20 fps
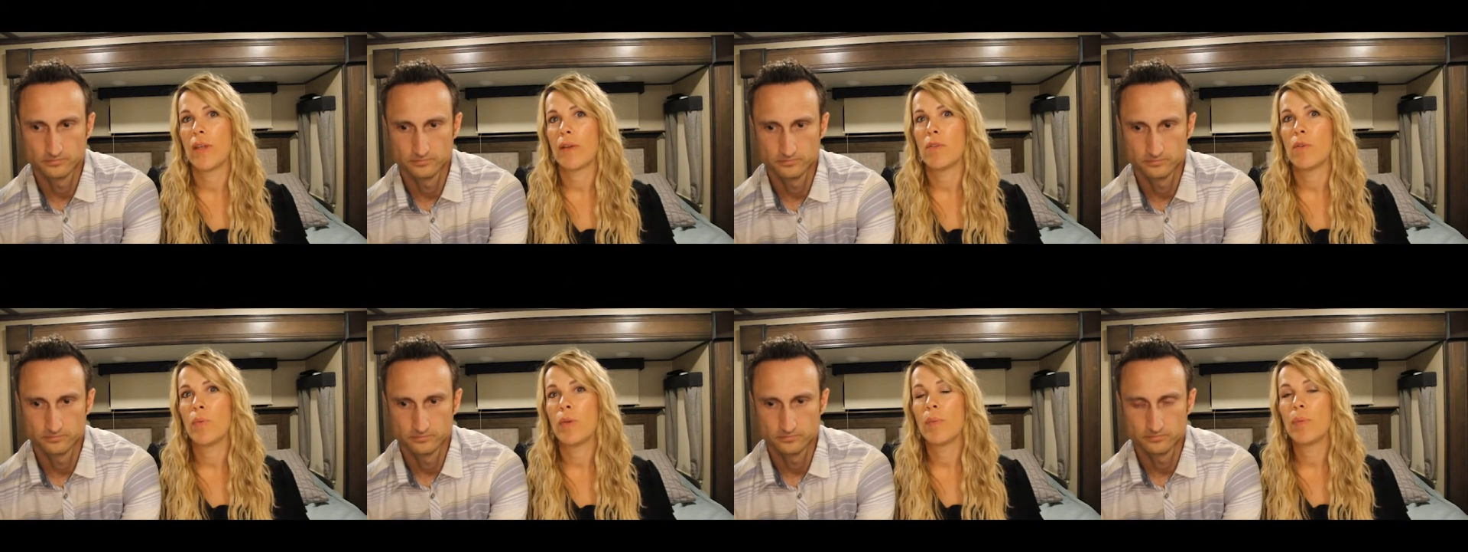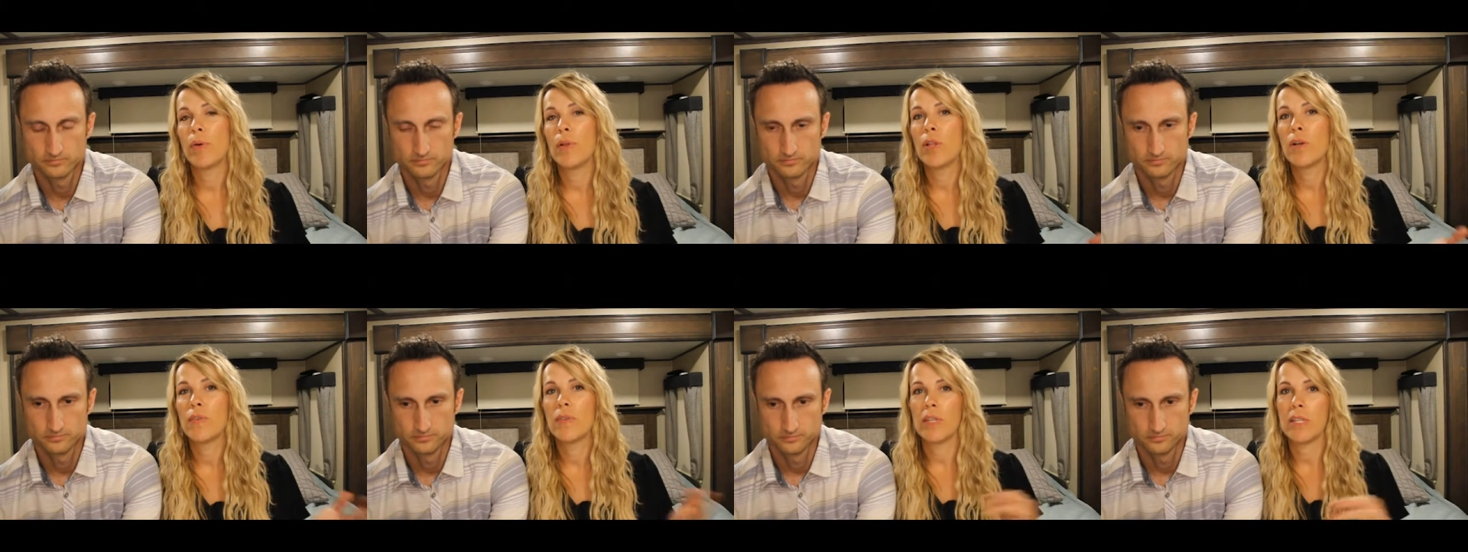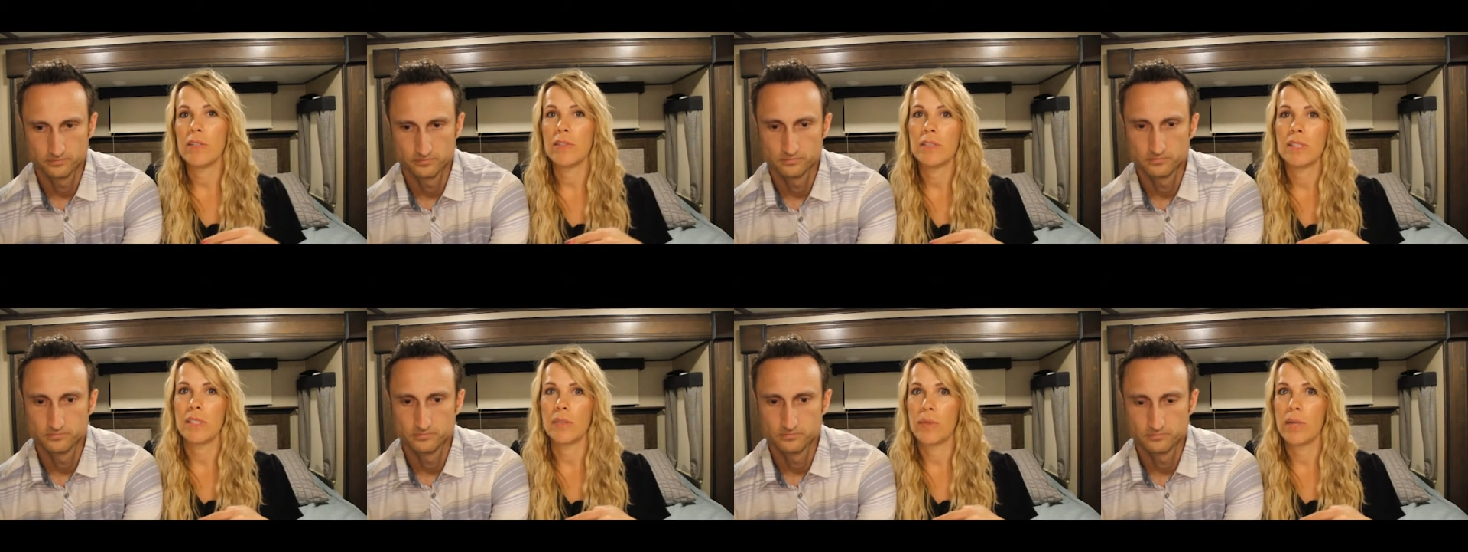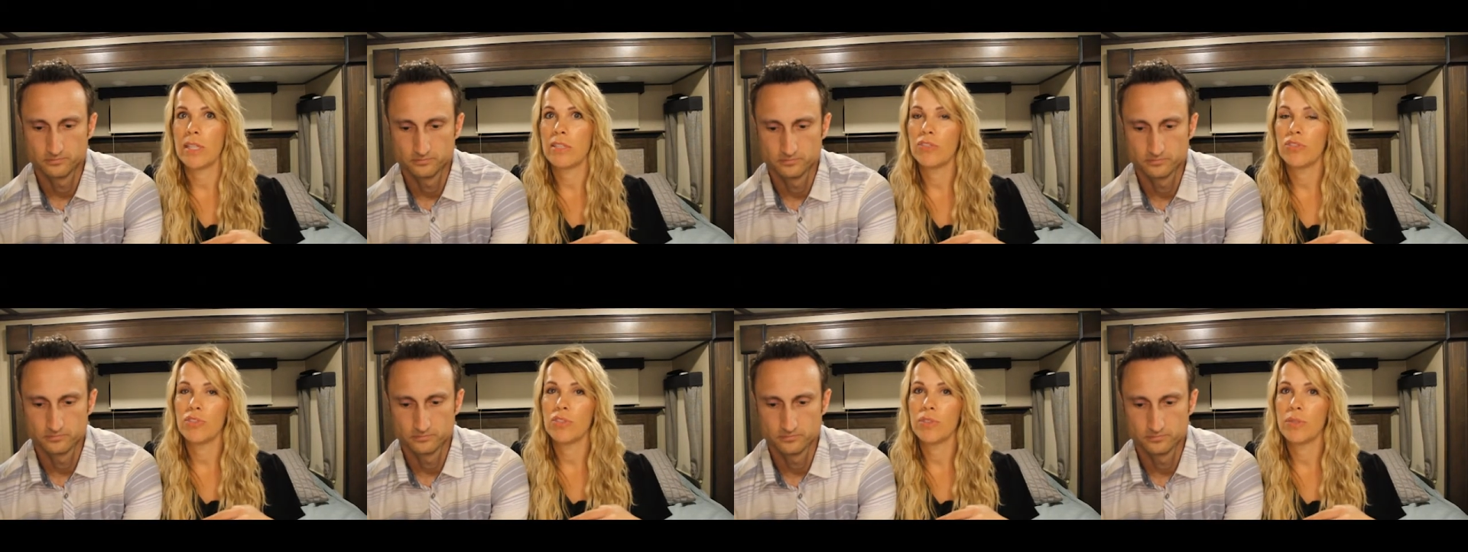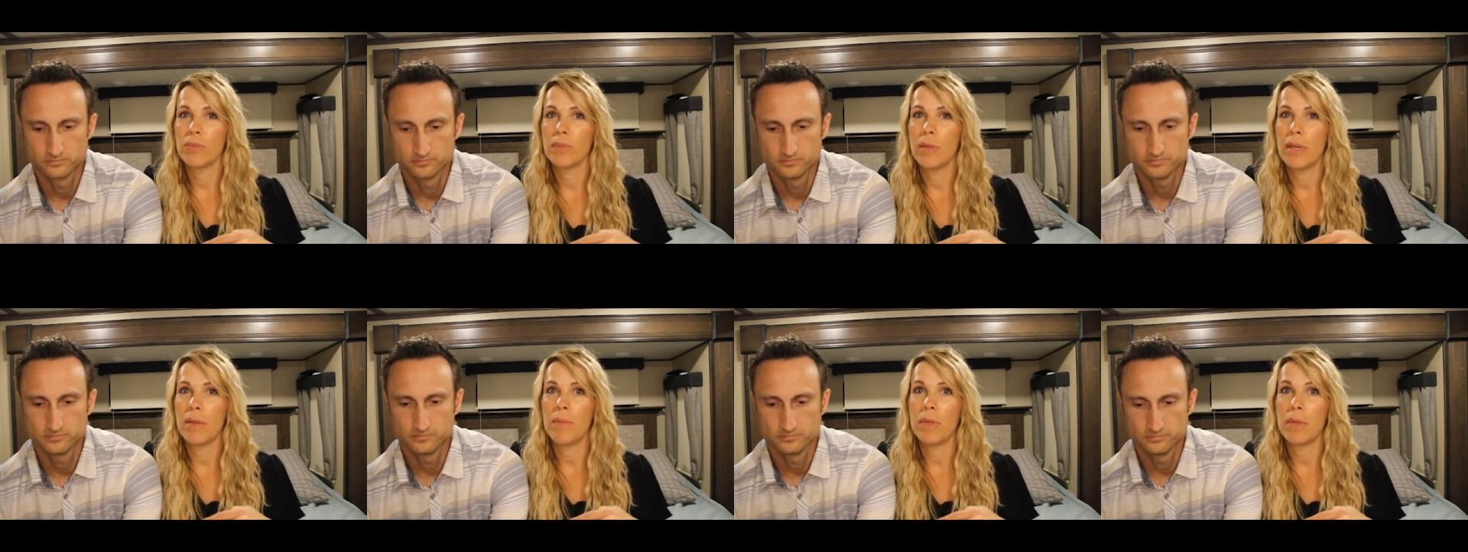Speaker 1: like when we pull over to use the
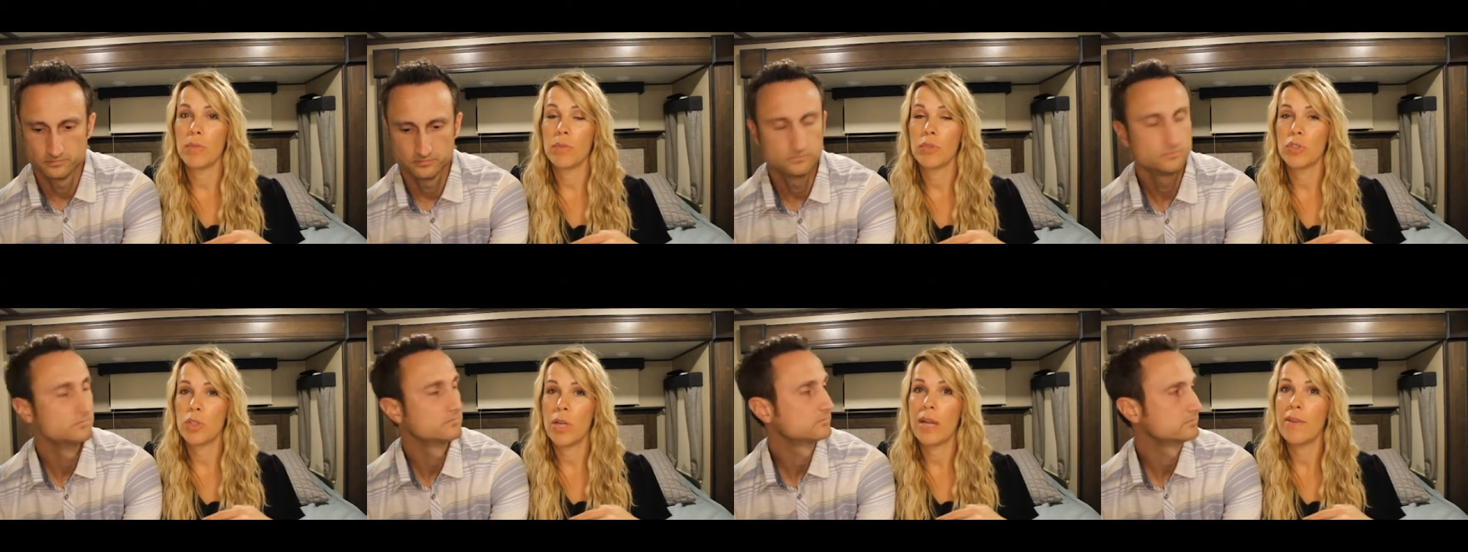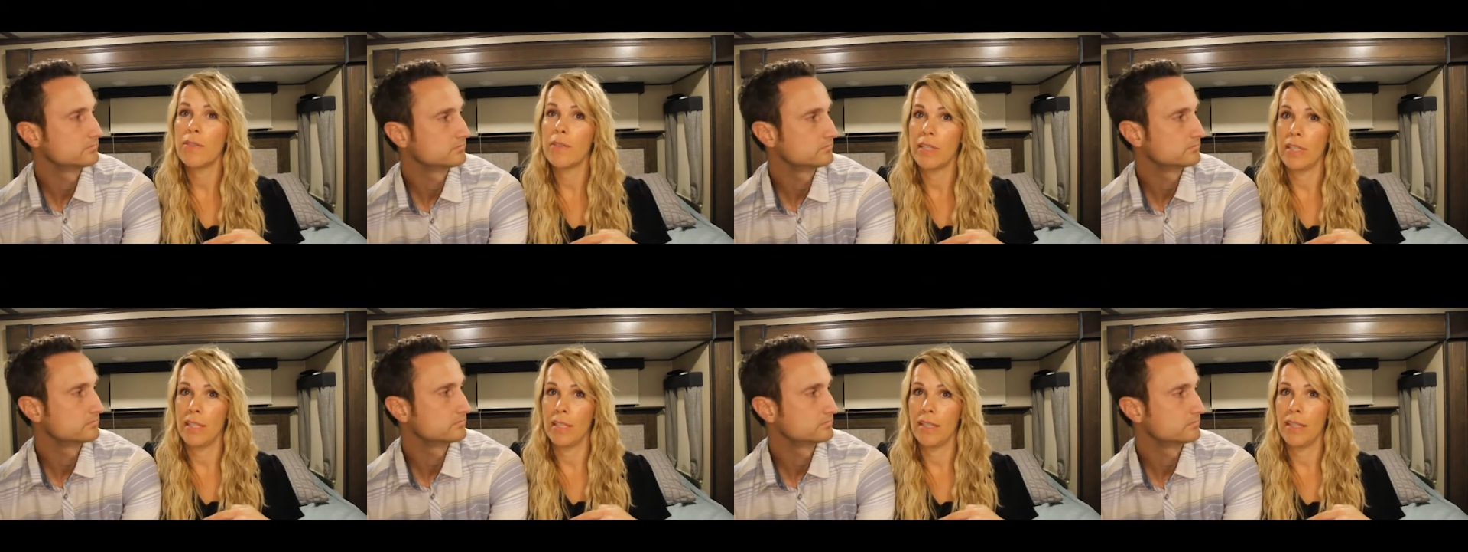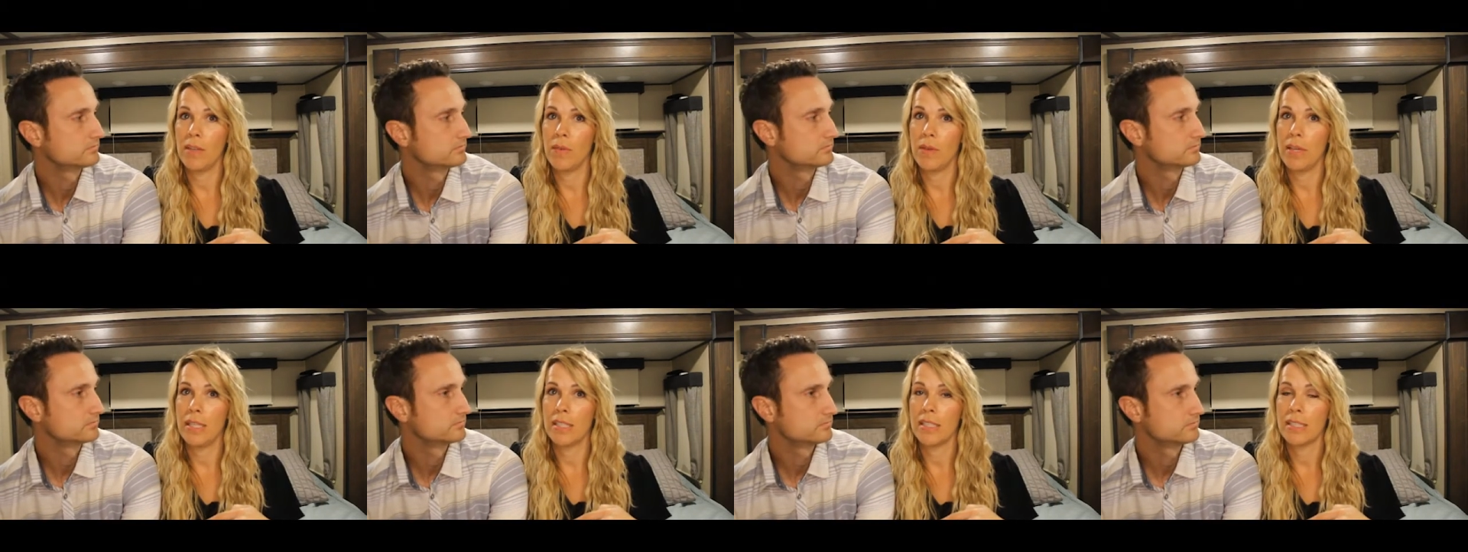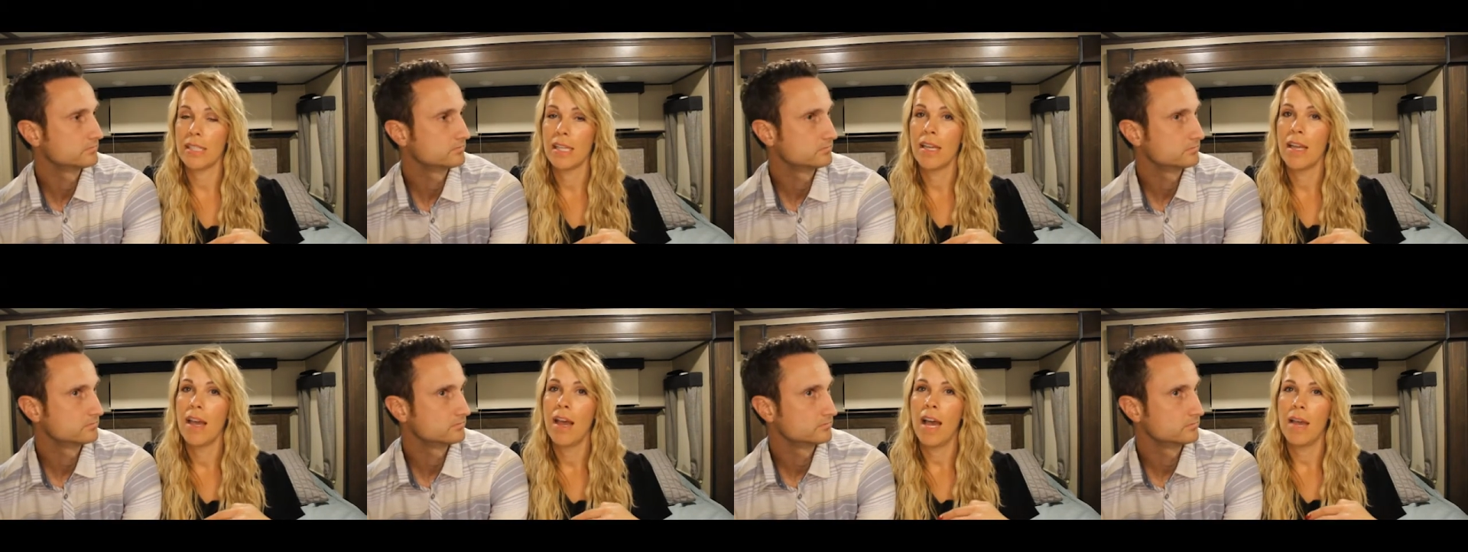restroom. I mean, traveling anyways.